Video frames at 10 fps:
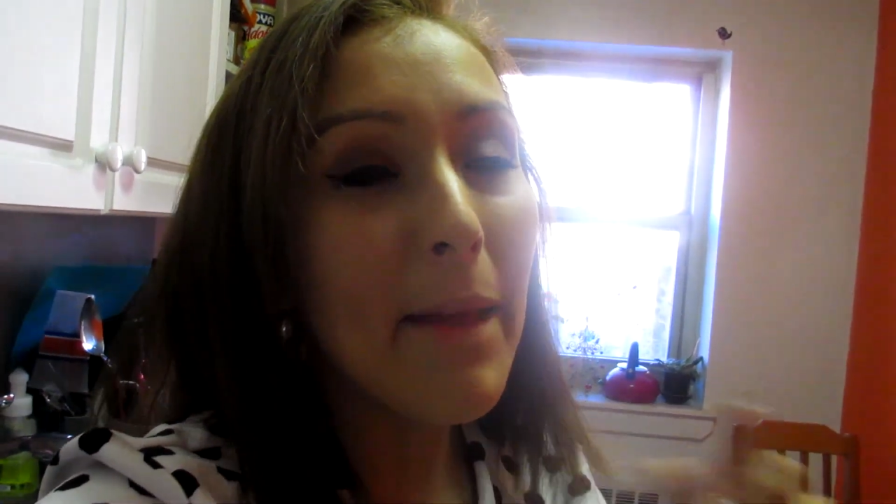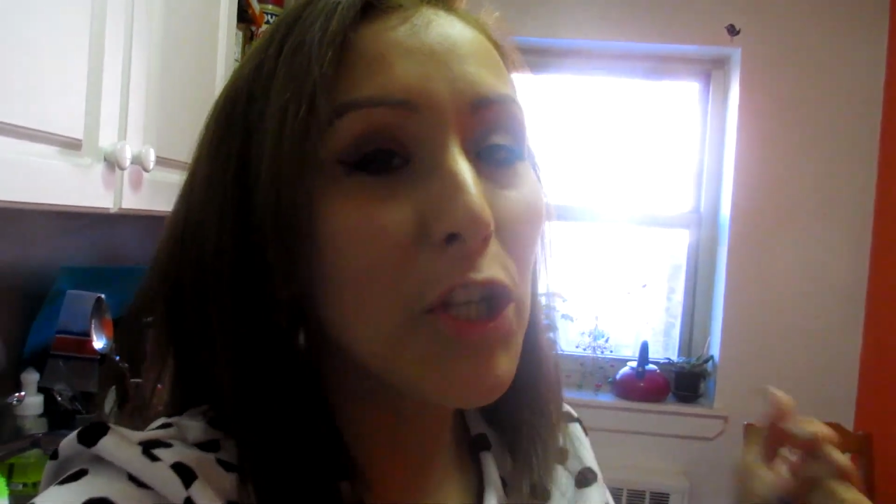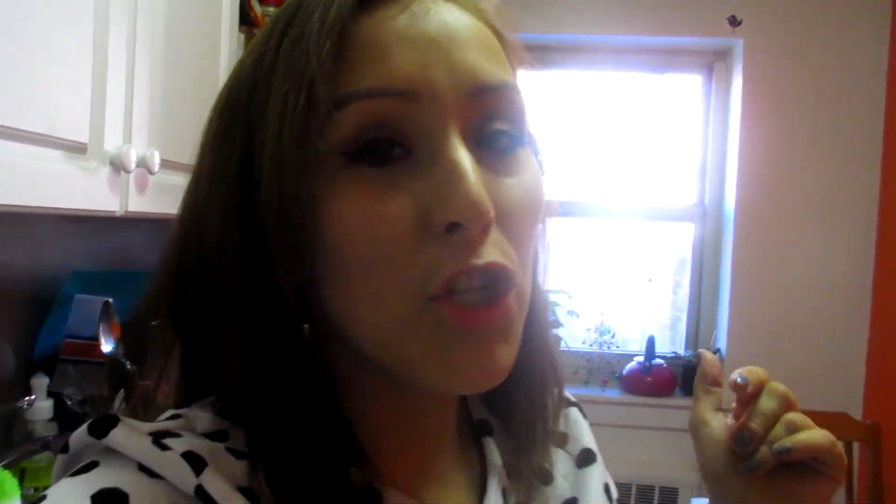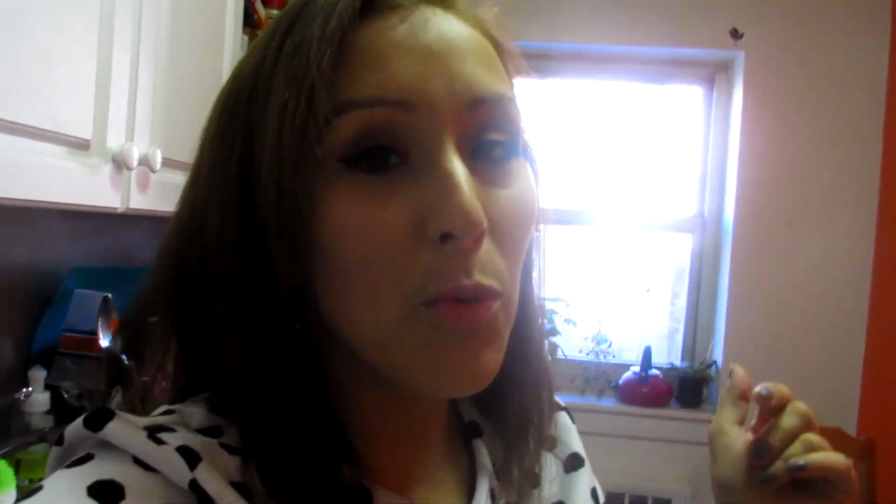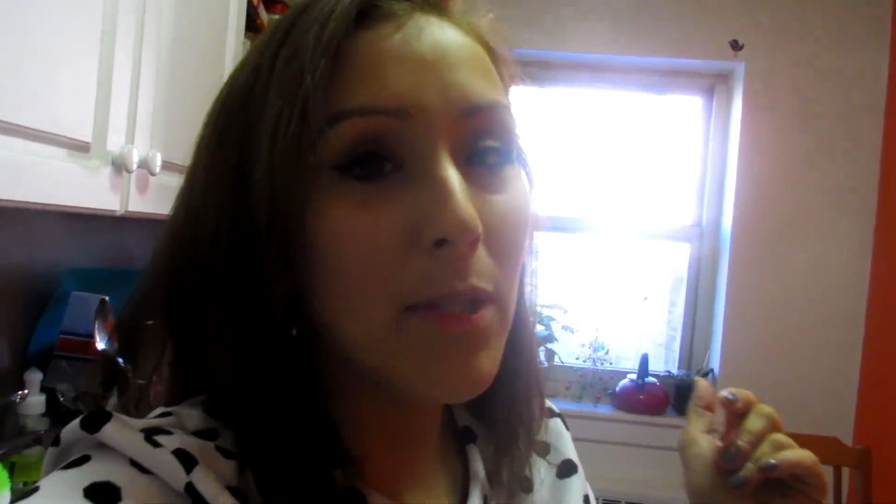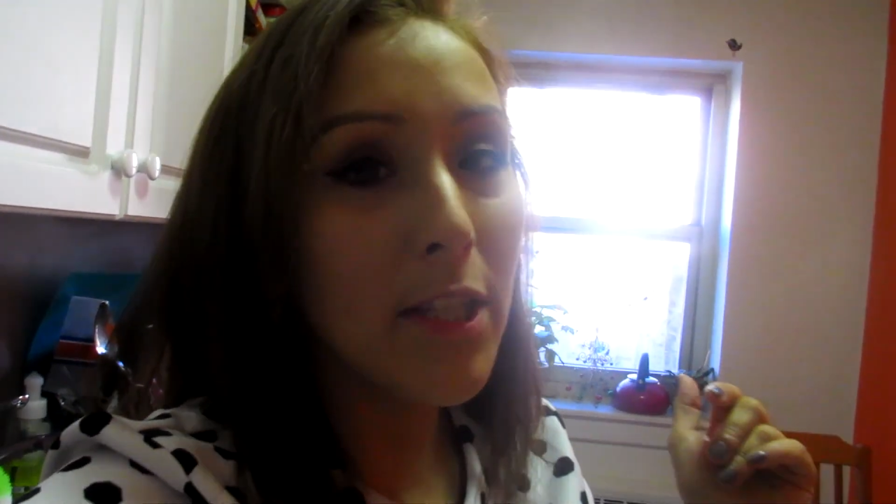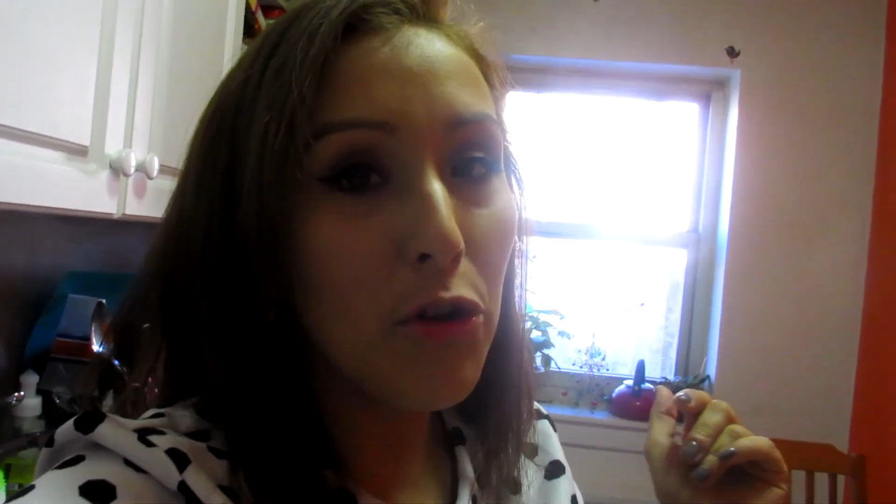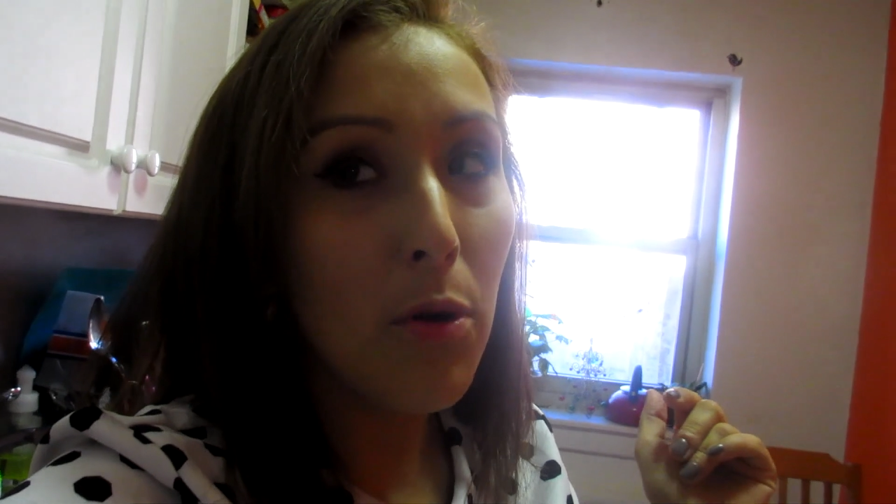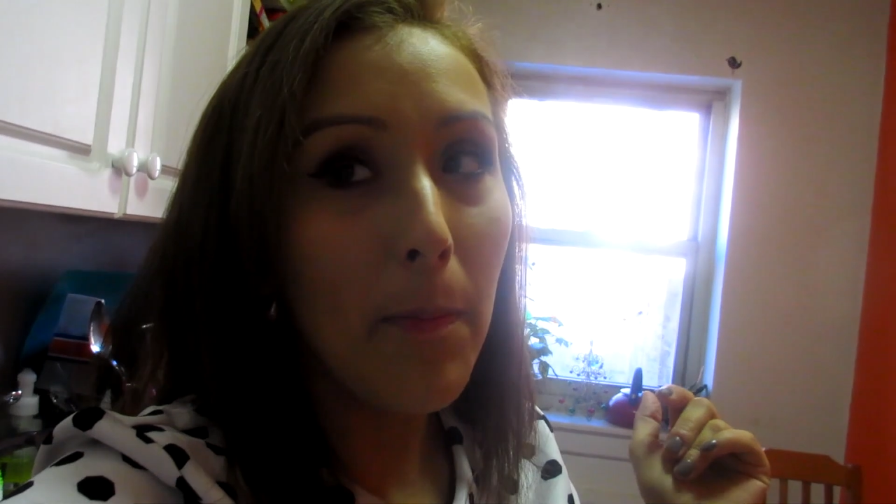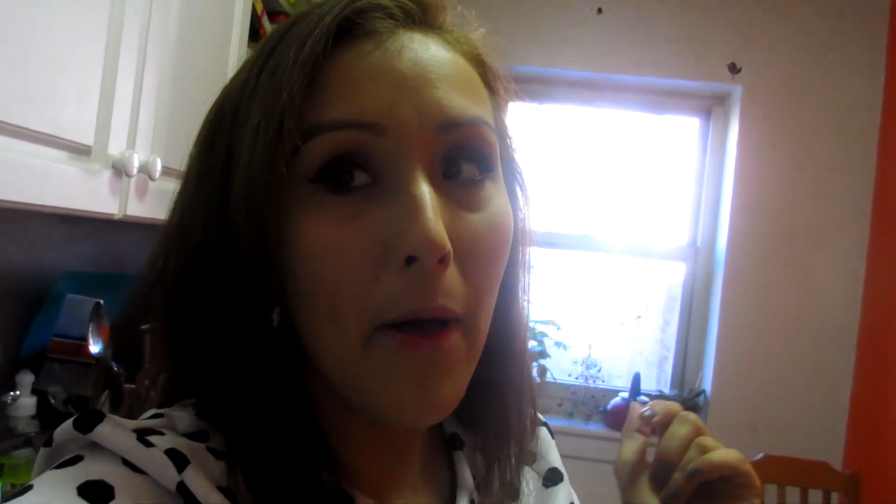not sure what's gonna
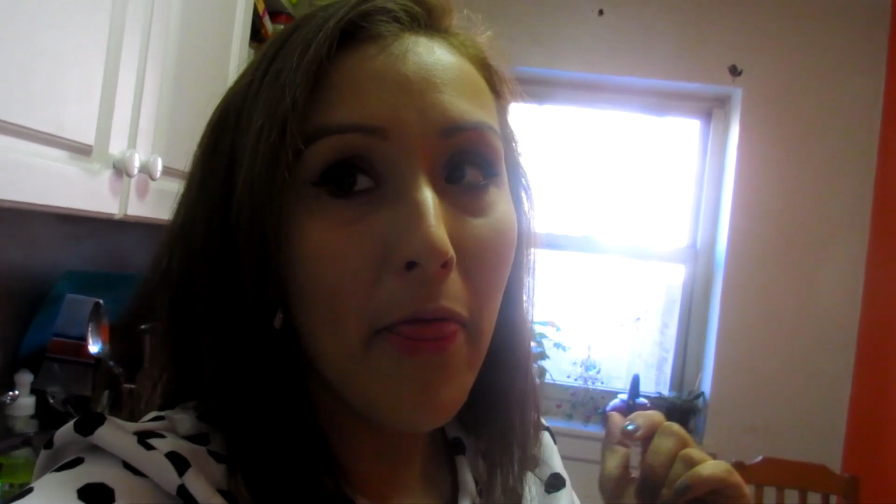go up